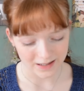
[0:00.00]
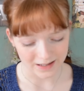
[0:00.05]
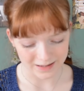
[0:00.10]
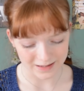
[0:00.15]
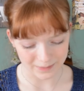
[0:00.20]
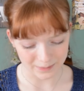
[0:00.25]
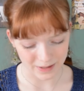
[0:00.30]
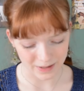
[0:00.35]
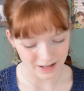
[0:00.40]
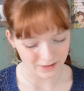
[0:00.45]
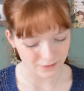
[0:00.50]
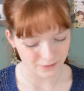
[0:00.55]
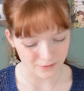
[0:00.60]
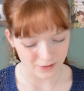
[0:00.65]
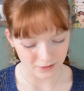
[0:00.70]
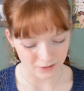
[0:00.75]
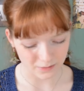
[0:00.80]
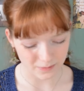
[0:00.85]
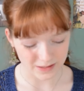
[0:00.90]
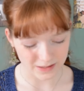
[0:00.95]
The pattern
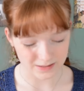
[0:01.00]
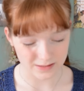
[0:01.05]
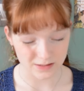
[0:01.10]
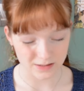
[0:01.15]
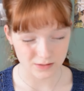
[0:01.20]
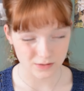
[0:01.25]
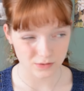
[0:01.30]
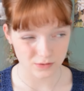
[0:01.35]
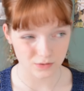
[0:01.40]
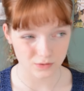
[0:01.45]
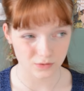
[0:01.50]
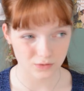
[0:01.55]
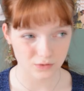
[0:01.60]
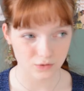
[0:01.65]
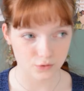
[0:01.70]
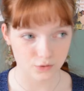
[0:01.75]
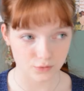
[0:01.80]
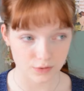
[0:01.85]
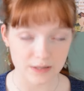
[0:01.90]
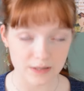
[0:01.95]
recommends
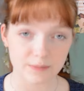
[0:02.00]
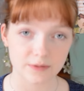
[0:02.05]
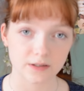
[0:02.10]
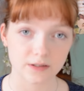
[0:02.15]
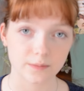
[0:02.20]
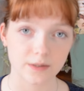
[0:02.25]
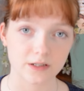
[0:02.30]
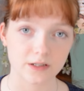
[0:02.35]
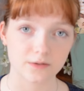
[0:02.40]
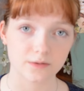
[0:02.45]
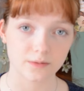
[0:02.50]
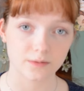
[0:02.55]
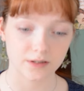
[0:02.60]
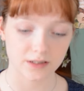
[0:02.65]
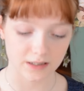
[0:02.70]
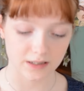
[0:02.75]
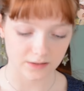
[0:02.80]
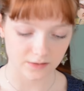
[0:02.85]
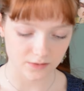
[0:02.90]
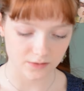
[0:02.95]
3mm
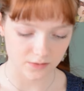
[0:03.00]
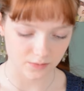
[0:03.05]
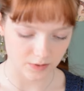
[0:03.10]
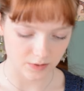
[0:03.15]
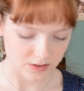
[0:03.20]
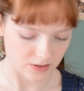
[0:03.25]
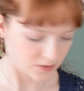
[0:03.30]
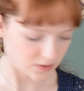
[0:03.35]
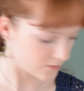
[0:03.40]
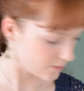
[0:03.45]
needles, which is